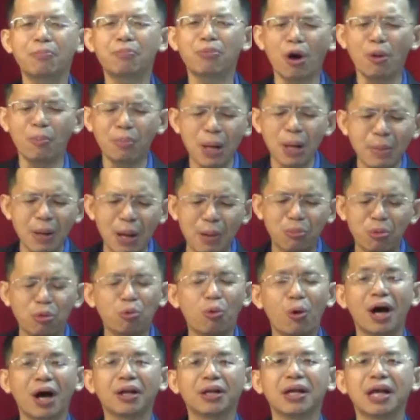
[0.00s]
Problem number
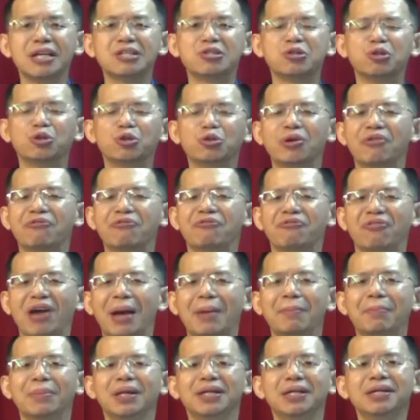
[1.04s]
one has to do with
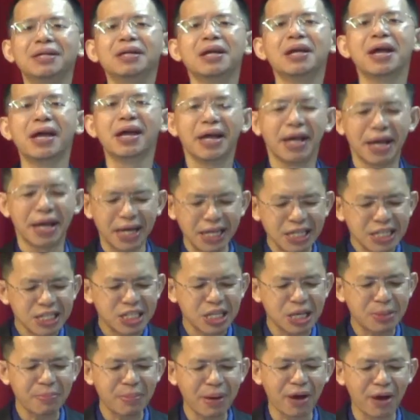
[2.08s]
family
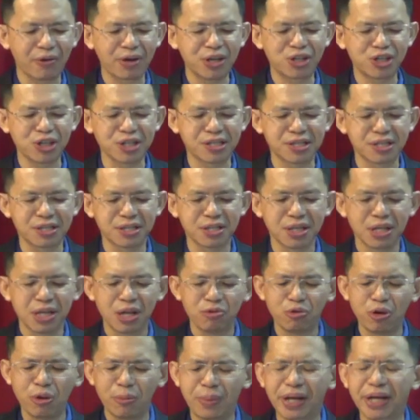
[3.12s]
intermarriages.
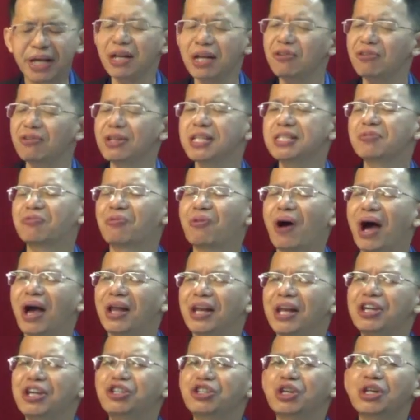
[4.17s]
We begin with this
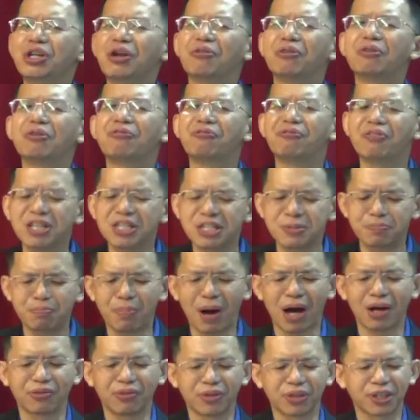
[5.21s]
violation of the first
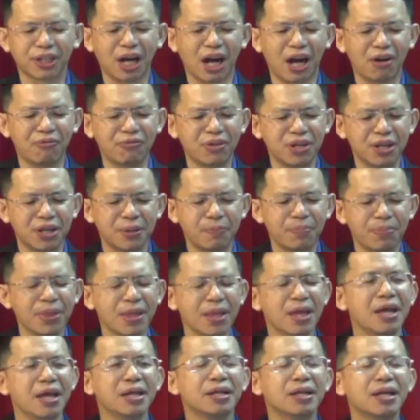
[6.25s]
part of the covenant.
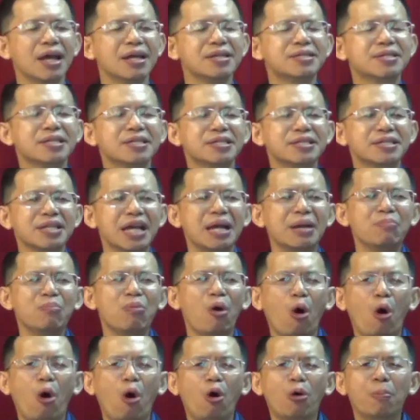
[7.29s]
There is the
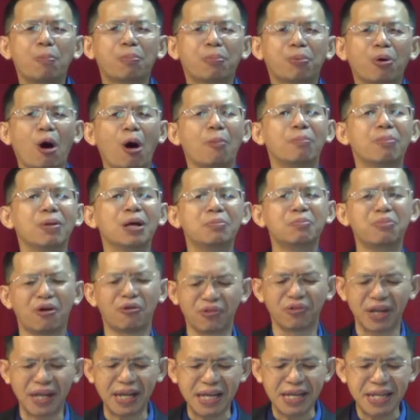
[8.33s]
same old problem
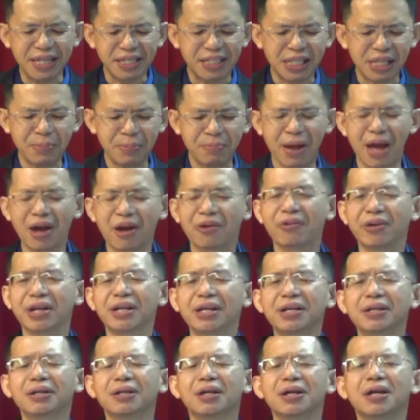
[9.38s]
of
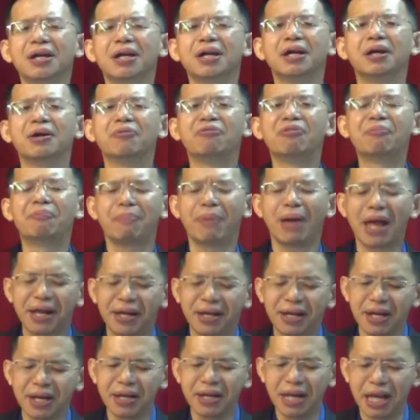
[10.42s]
intermarrying with
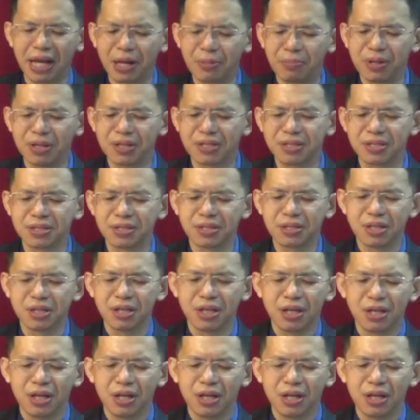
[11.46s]
pagan neighbors,